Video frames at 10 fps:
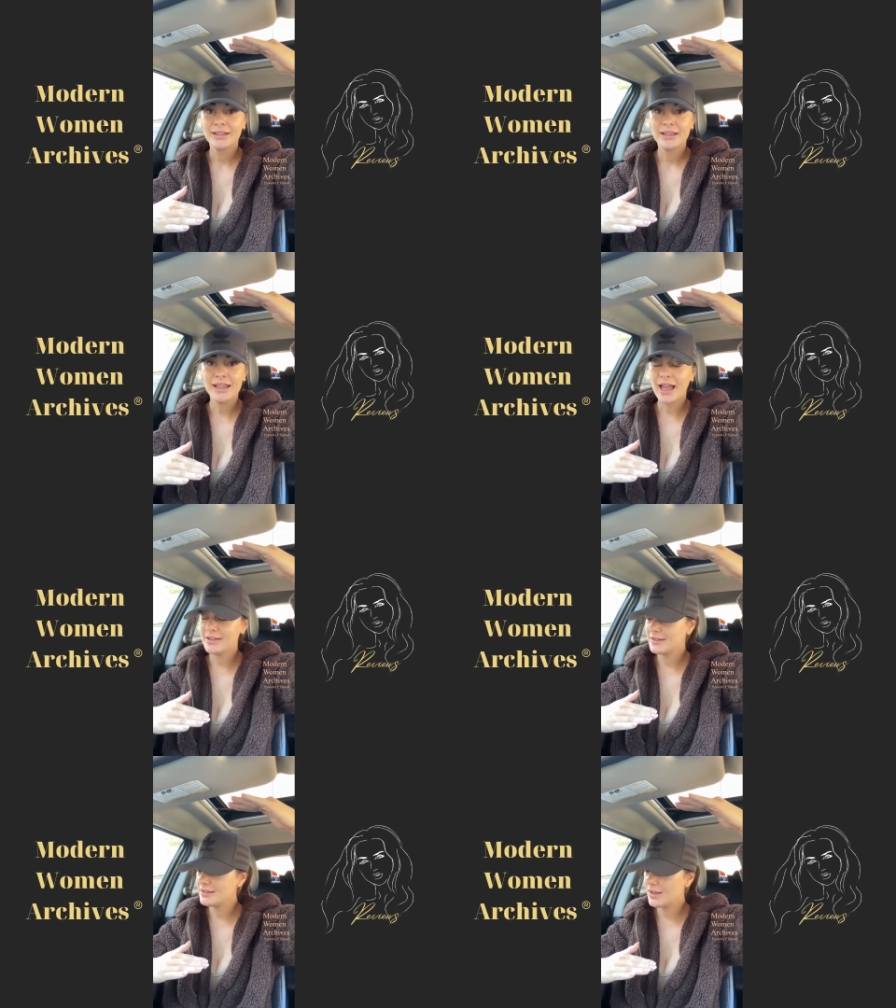He
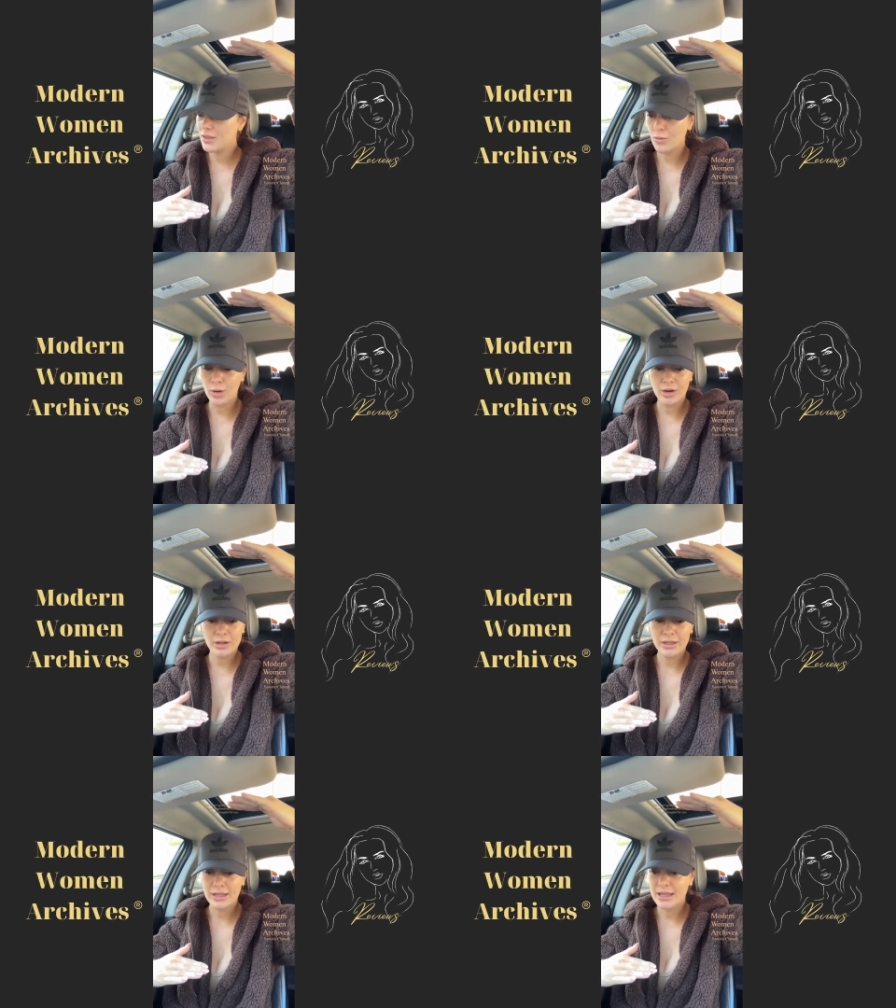hasn't done the work.
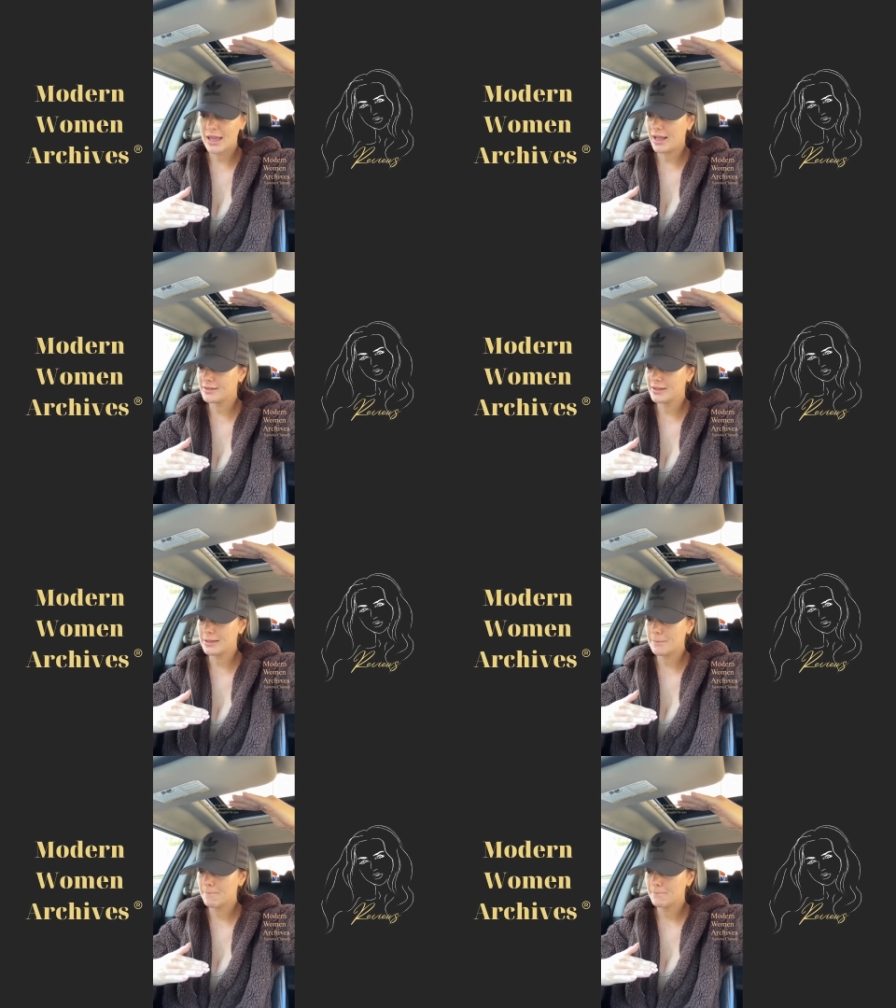He
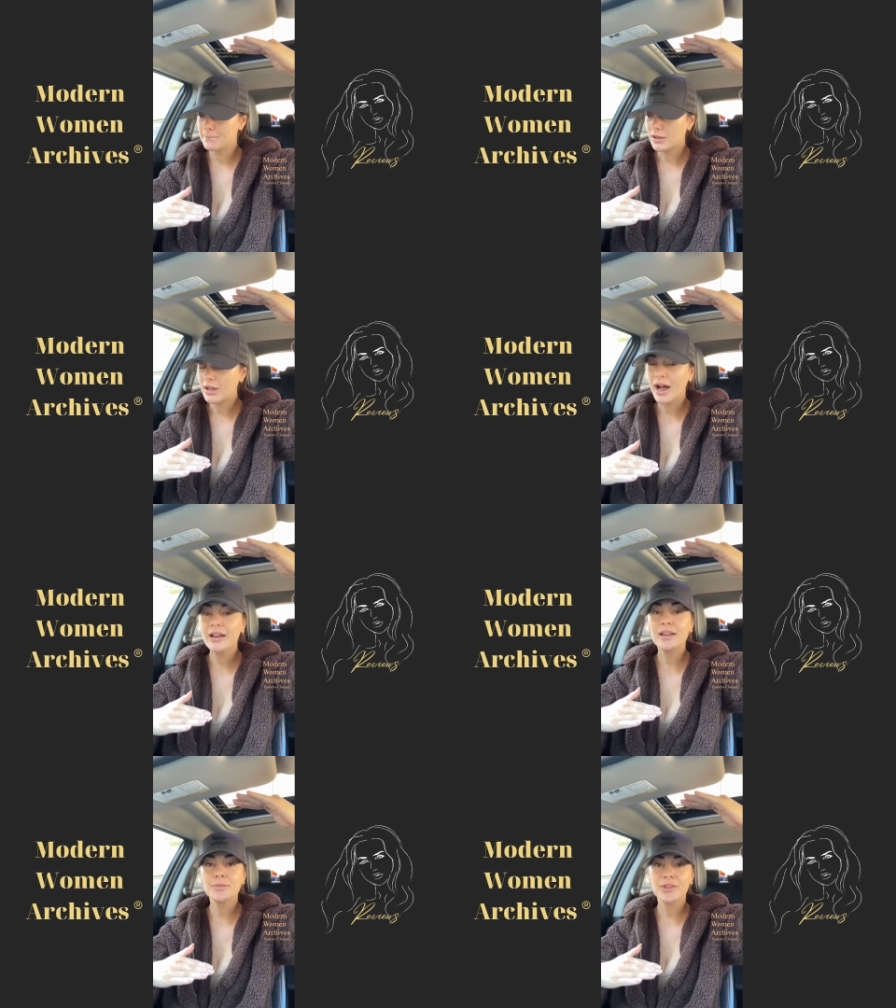hasn't
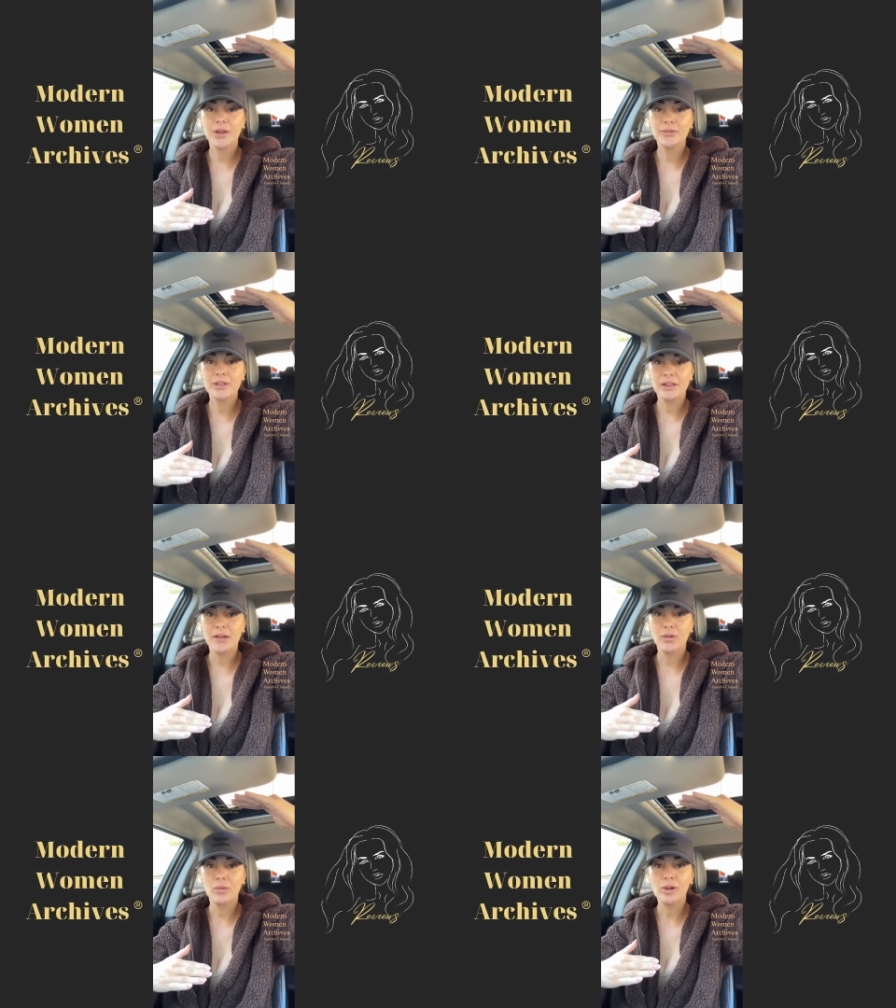gotten himself to the
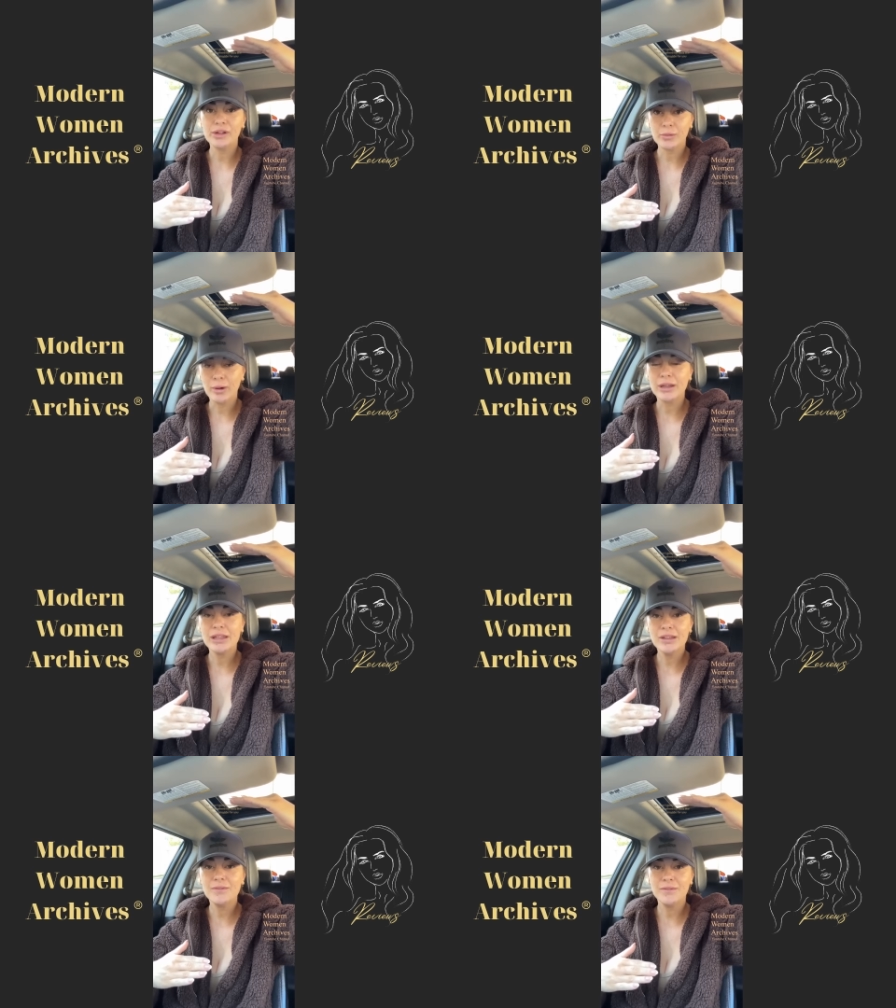level where
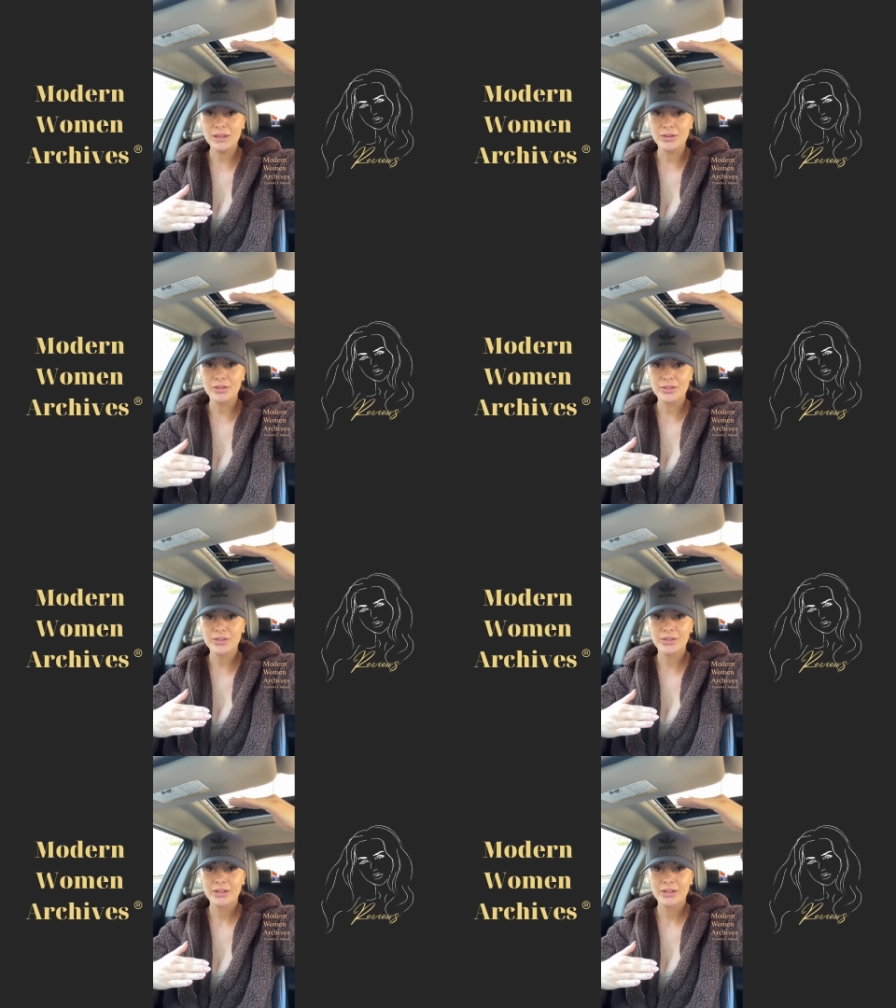he feels